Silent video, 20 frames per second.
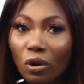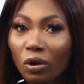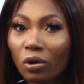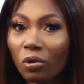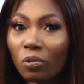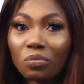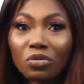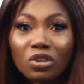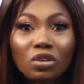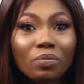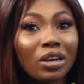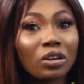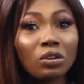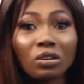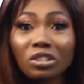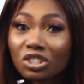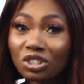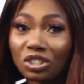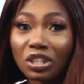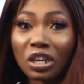well, you might
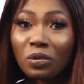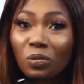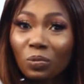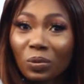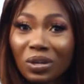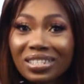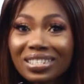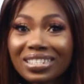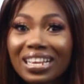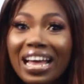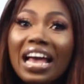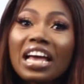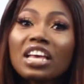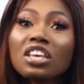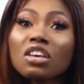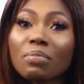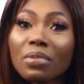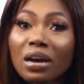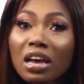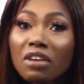not shed weight,
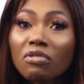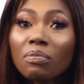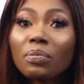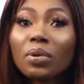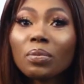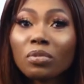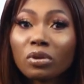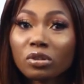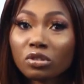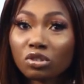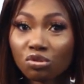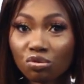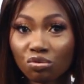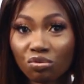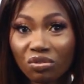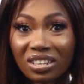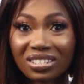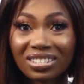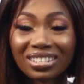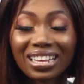you might even be more
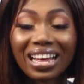stressed,